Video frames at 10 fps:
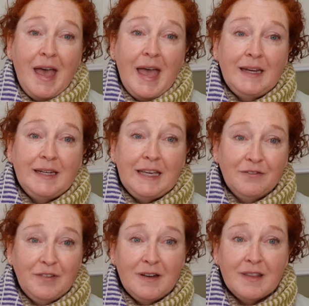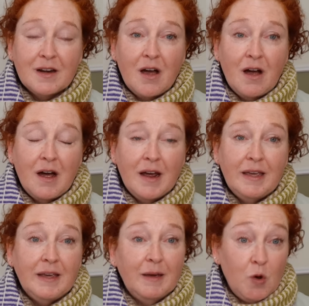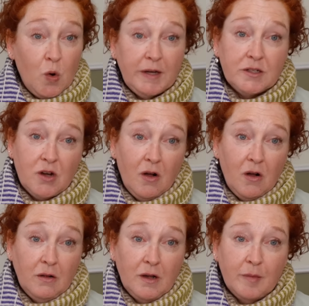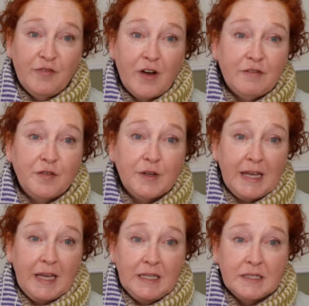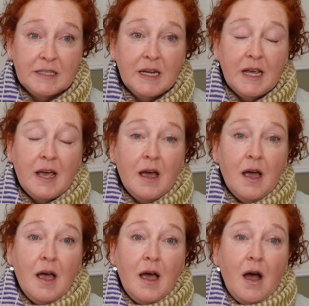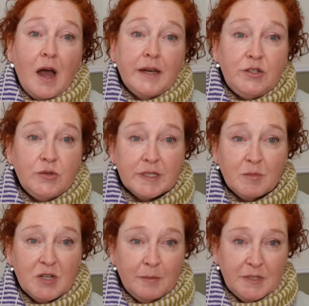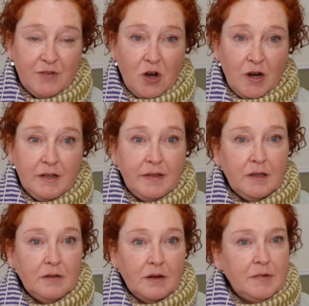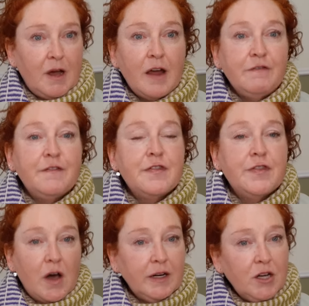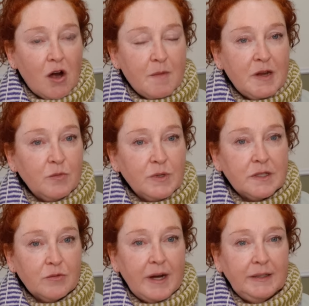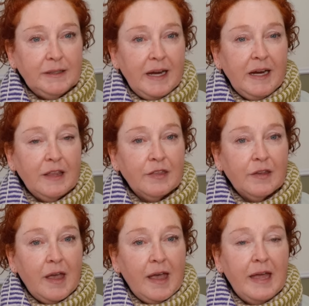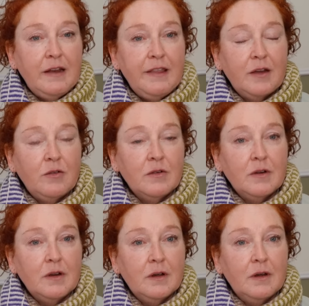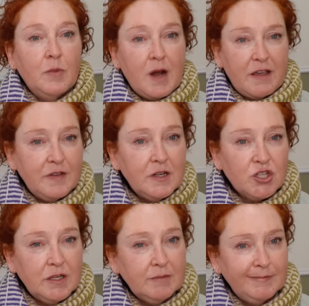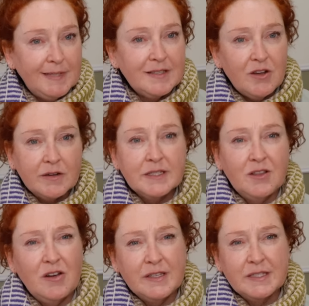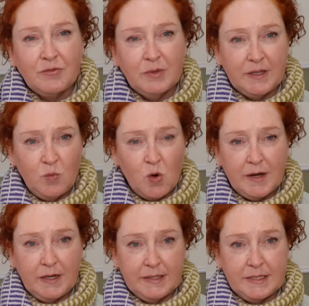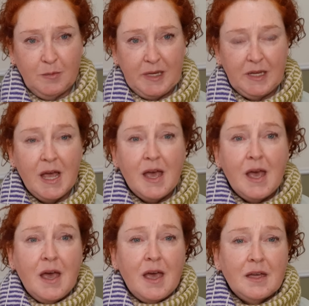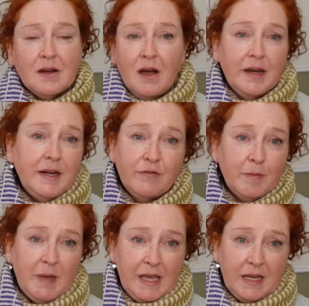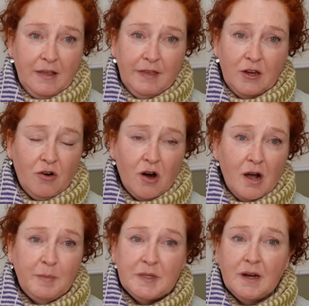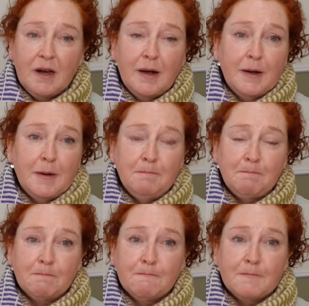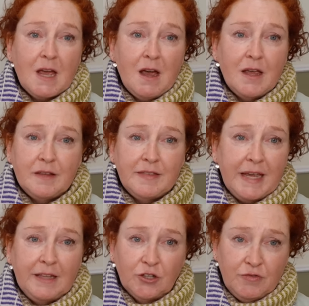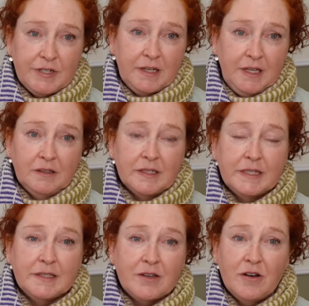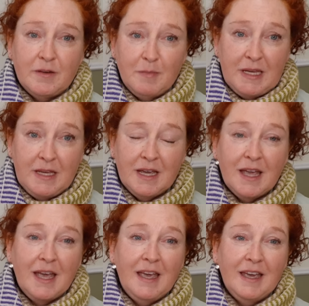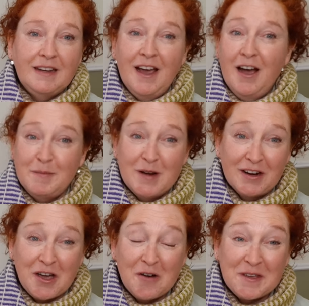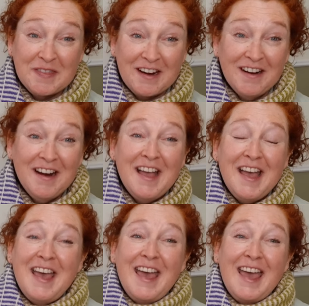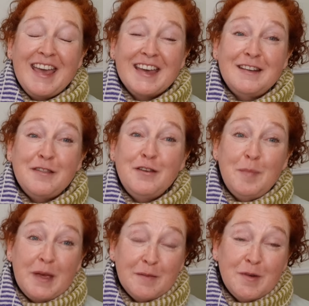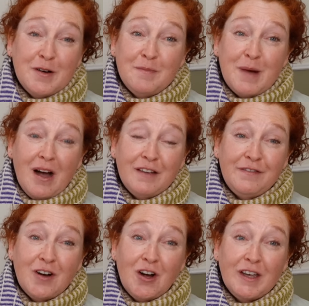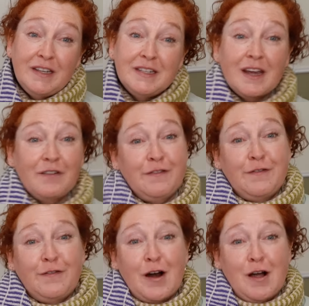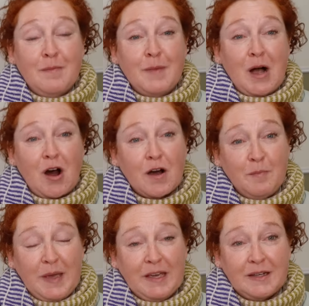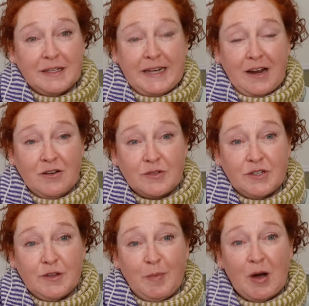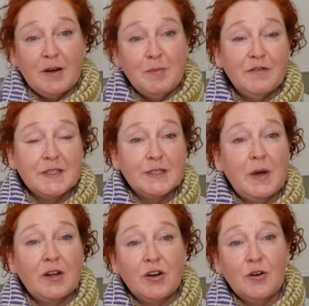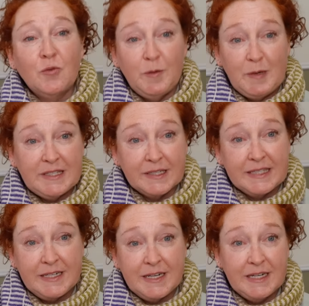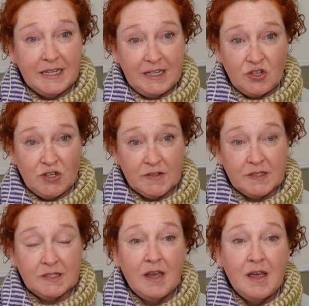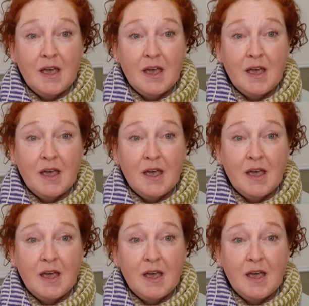And given that I am quite tall, I'm 5'8", I do sometimes find that I've thought a garment was the right length, and then when I finish it, it's not as long as I really wanted it to be. And I never make anything cropped. They look ridiculous on me, and I'm not going there. And the minimum I find from armpit down to the bottom of a sweater would be 16 inches.